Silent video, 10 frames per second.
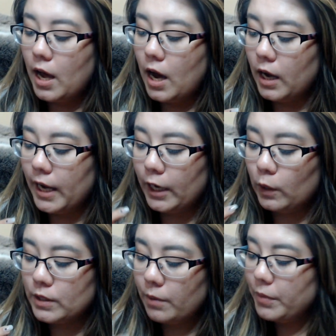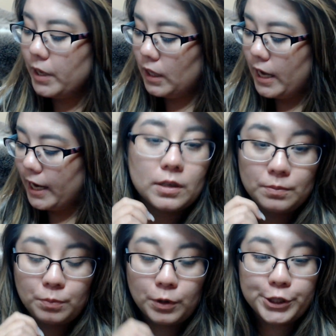it goes something like,
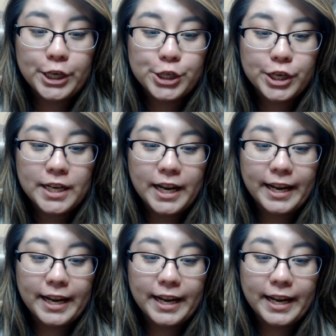projection